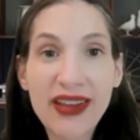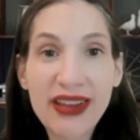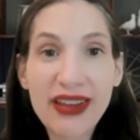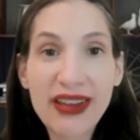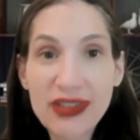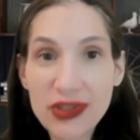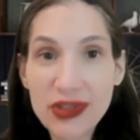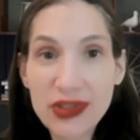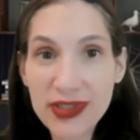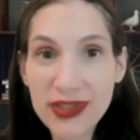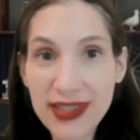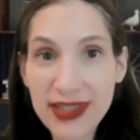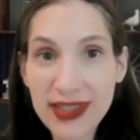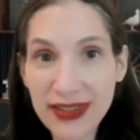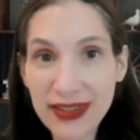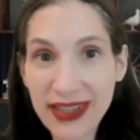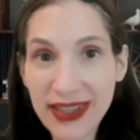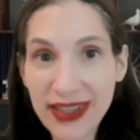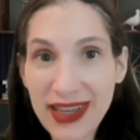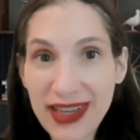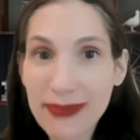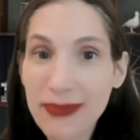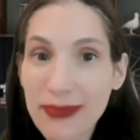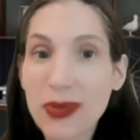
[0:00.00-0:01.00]

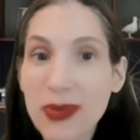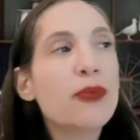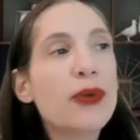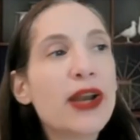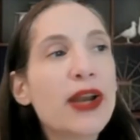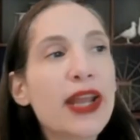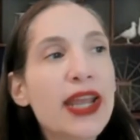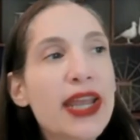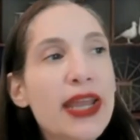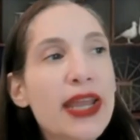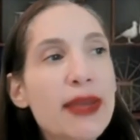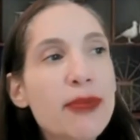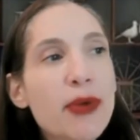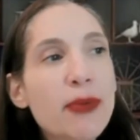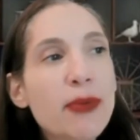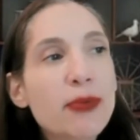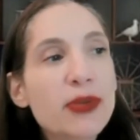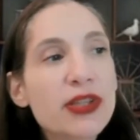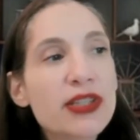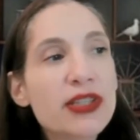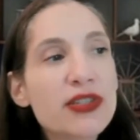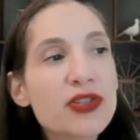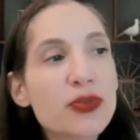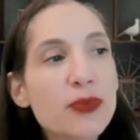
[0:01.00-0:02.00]
Interestingly, when I came up
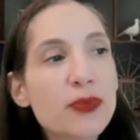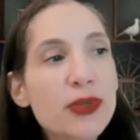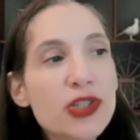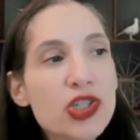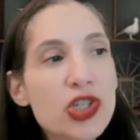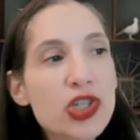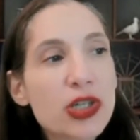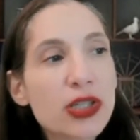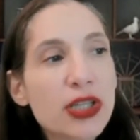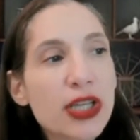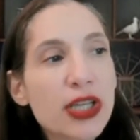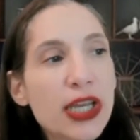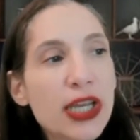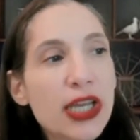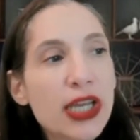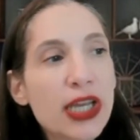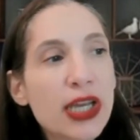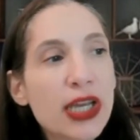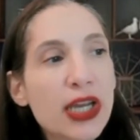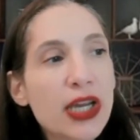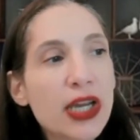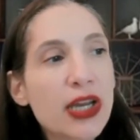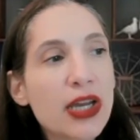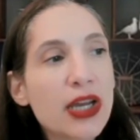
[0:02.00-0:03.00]
with this originally,